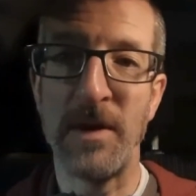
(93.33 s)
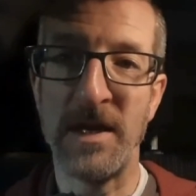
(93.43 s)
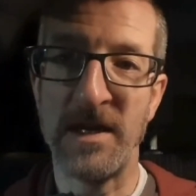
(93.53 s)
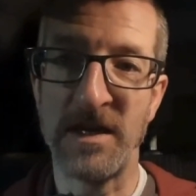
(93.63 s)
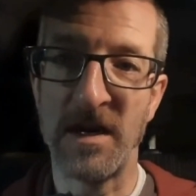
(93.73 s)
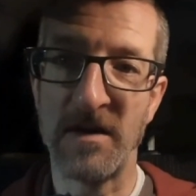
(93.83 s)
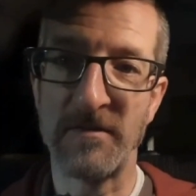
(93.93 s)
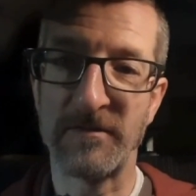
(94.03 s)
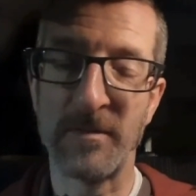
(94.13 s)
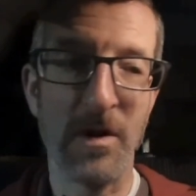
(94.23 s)
an idiot
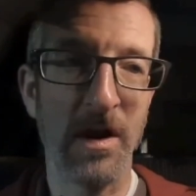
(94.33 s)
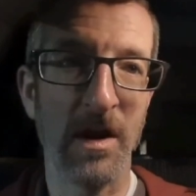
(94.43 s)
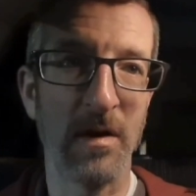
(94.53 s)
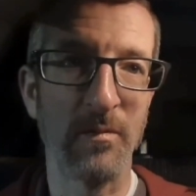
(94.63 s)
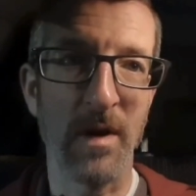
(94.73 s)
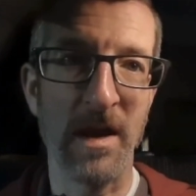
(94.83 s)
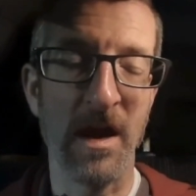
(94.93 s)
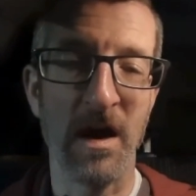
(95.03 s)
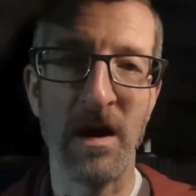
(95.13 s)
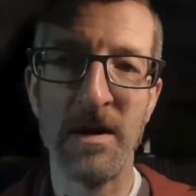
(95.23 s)
from early on
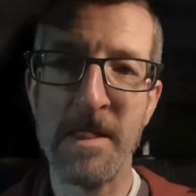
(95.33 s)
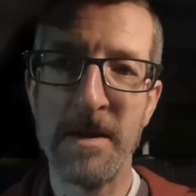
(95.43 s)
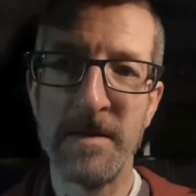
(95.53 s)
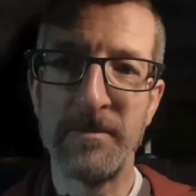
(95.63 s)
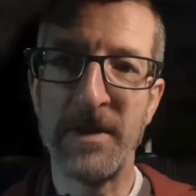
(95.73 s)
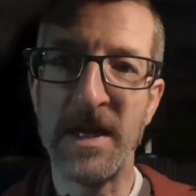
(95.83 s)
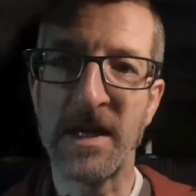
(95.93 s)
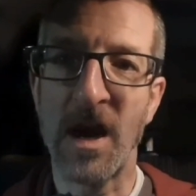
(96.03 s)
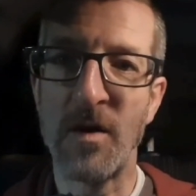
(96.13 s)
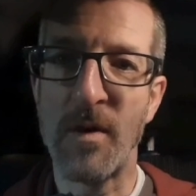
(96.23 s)
when
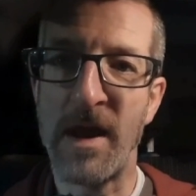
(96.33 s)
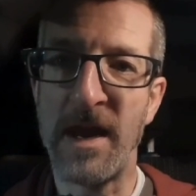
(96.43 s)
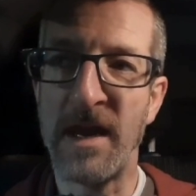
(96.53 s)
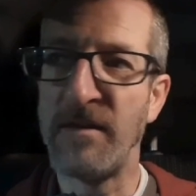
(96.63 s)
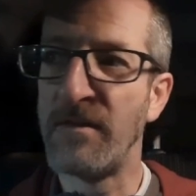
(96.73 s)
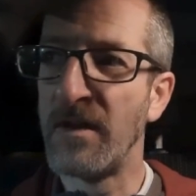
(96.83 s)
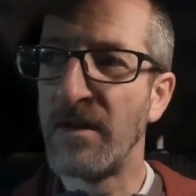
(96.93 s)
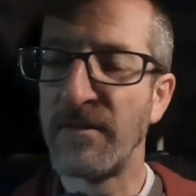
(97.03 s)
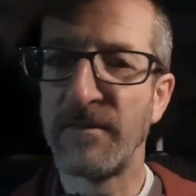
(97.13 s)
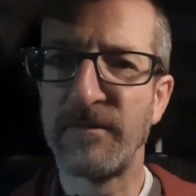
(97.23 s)
Nico went in,
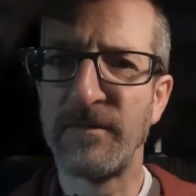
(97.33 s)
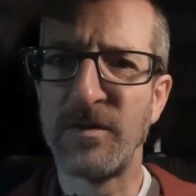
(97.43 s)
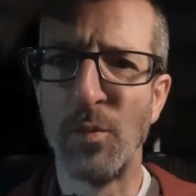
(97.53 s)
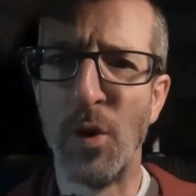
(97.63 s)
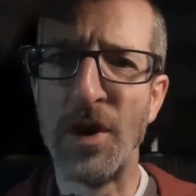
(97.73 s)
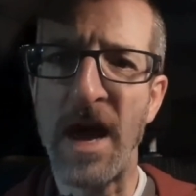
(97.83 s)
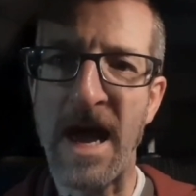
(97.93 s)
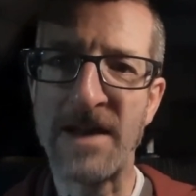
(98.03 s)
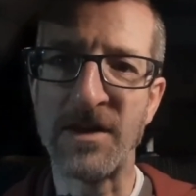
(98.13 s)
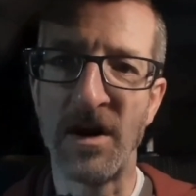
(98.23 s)
won a
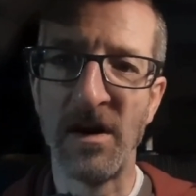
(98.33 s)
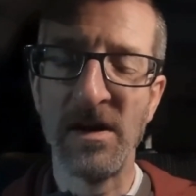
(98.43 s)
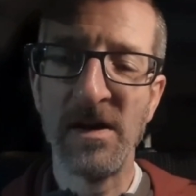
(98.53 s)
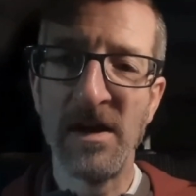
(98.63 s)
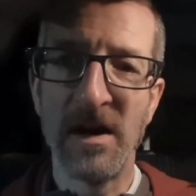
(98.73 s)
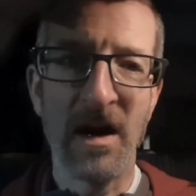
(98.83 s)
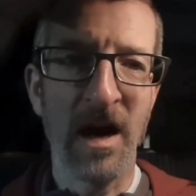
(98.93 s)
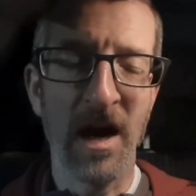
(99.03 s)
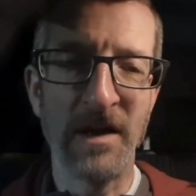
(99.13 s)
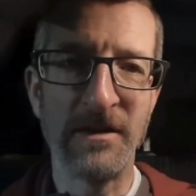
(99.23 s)
header,
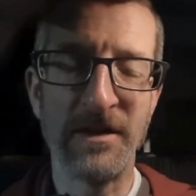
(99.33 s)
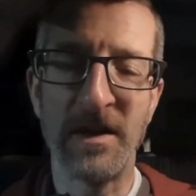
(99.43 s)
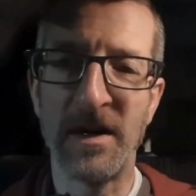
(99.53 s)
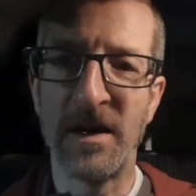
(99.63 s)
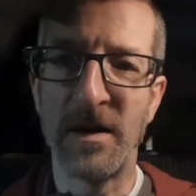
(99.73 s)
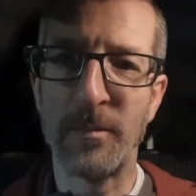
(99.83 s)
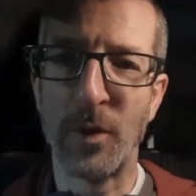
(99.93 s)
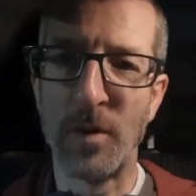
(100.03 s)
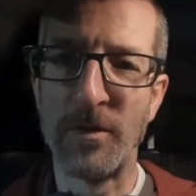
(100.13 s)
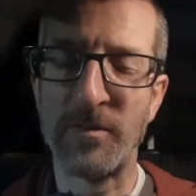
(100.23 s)
and the
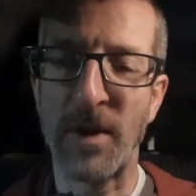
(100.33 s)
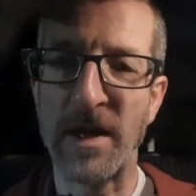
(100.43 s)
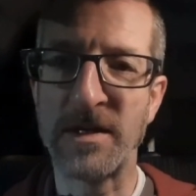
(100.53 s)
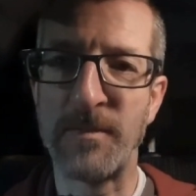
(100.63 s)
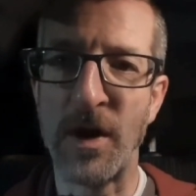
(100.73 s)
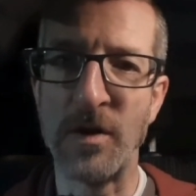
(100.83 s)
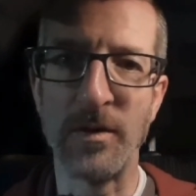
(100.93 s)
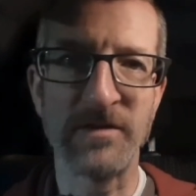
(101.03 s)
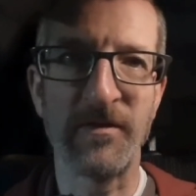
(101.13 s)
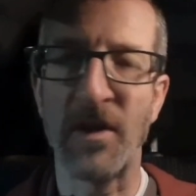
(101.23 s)
Bournemouth player's boot
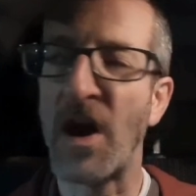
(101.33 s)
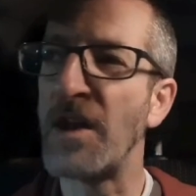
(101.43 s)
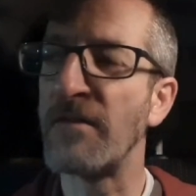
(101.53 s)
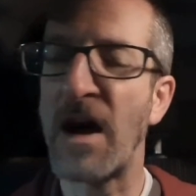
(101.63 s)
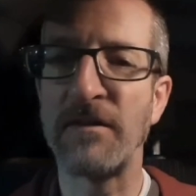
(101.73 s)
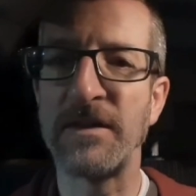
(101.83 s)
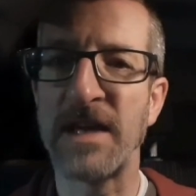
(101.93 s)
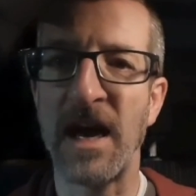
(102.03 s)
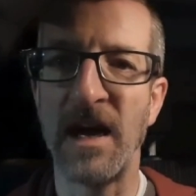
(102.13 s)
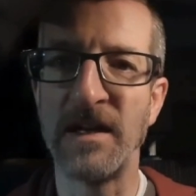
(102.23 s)
was flying around his
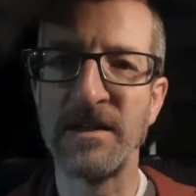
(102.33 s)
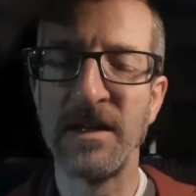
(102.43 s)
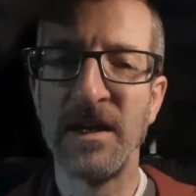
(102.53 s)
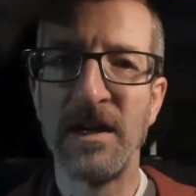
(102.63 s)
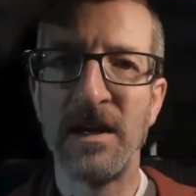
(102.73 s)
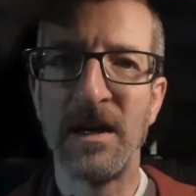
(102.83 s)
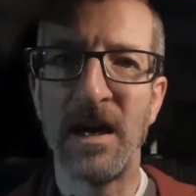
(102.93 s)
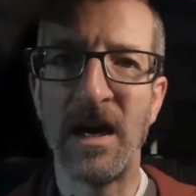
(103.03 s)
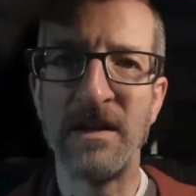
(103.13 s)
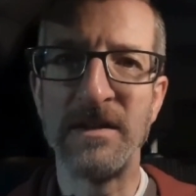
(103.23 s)
head,
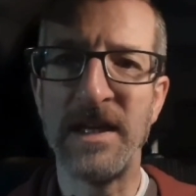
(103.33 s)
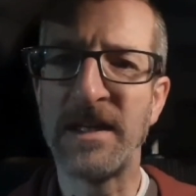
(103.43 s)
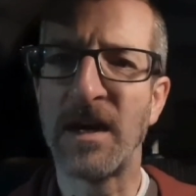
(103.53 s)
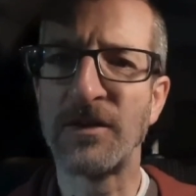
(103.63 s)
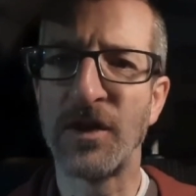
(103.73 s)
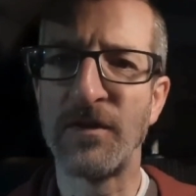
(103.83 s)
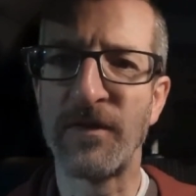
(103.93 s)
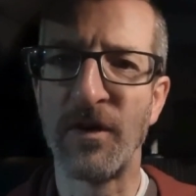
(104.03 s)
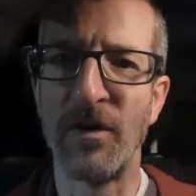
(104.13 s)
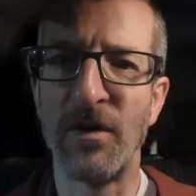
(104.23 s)
and Nico's on the
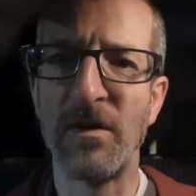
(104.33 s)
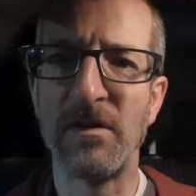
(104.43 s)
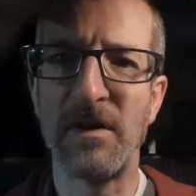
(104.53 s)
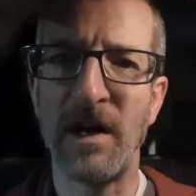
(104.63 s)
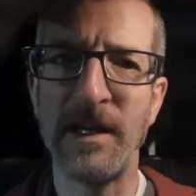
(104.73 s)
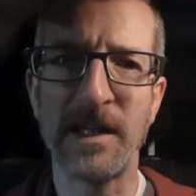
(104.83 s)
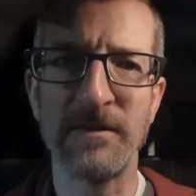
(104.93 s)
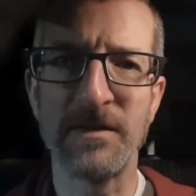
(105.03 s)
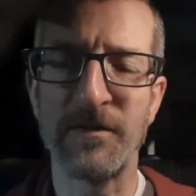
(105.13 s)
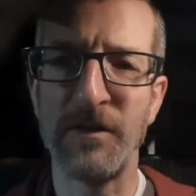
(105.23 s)
floor, and he
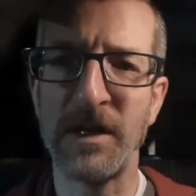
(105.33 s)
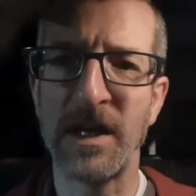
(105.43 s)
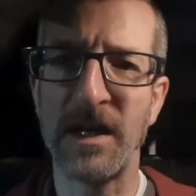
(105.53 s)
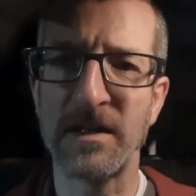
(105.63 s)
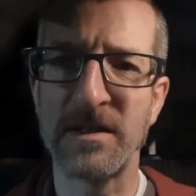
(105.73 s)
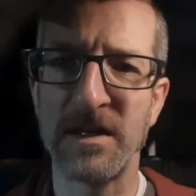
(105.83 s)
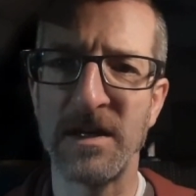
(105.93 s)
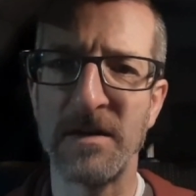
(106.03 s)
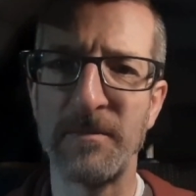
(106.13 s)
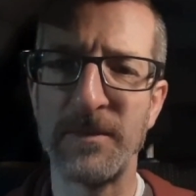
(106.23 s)
gives a free kick
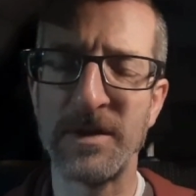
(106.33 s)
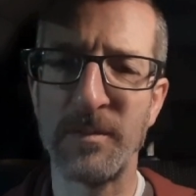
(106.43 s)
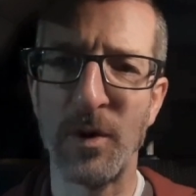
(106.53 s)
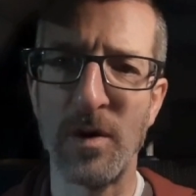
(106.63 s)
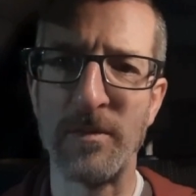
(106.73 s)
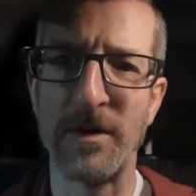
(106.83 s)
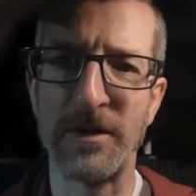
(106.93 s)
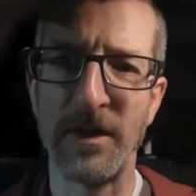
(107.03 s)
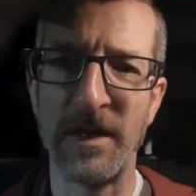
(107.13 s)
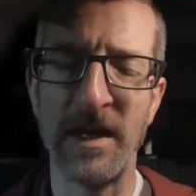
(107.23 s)
to Bournemouth
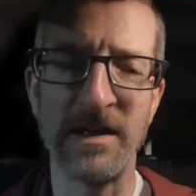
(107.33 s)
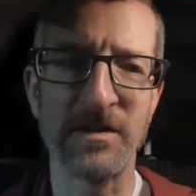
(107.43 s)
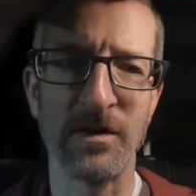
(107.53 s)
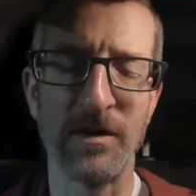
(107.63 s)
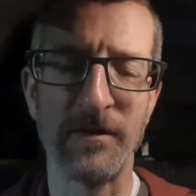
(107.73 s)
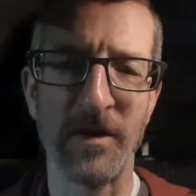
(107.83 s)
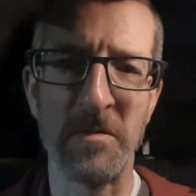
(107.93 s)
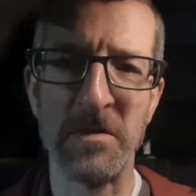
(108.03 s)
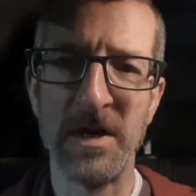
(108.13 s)
that they nearly score from.